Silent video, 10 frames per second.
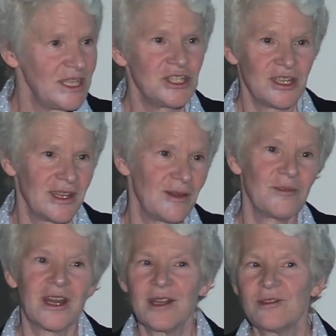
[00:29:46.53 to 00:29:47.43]
them
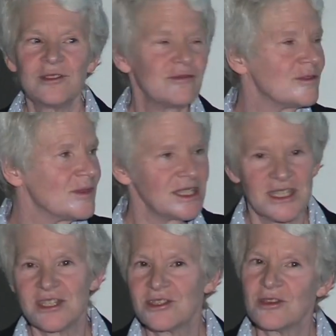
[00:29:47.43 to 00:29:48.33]
what I learned from my
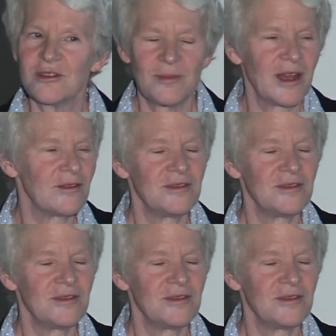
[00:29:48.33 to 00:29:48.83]
sister about